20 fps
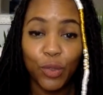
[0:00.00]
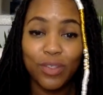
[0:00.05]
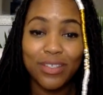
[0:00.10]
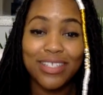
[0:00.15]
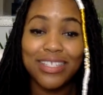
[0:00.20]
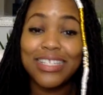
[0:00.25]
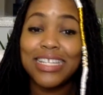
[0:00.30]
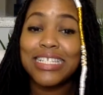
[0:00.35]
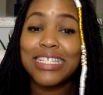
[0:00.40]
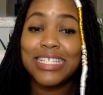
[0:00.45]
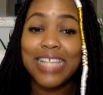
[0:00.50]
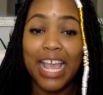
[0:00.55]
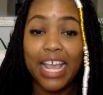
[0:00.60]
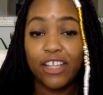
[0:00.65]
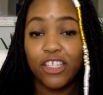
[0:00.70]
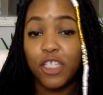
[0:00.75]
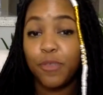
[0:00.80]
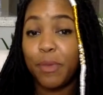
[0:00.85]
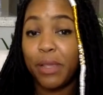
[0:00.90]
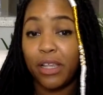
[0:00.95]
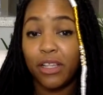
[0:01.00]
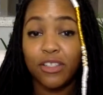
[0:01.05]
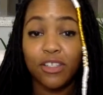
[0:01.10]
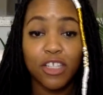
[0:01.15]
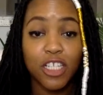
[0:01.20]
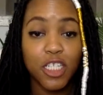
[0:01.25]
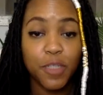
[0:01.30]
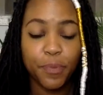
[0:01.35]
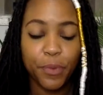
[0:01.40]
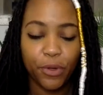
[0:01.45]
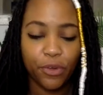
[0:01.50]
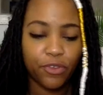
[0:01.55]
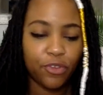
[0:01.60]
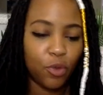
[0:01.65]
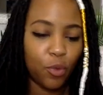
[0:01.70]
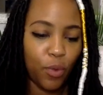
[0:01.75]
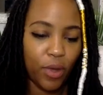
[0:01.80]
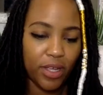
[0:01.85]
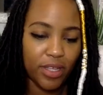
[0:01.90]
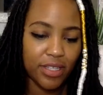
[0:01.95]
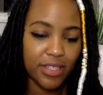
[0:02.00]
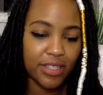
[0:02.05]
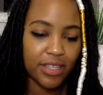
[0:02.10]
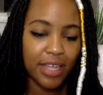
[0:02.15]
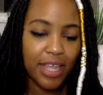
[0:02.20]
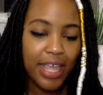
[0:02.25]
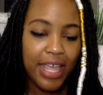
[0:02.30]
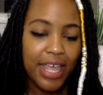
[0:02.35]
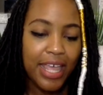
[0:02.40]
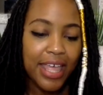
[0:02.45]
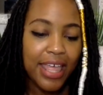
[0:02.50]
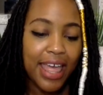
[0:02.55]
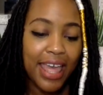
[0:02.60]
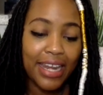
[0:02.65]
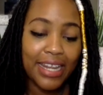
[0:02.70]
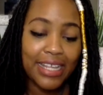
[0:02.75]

This is the sage speaking to the spiritual ones. And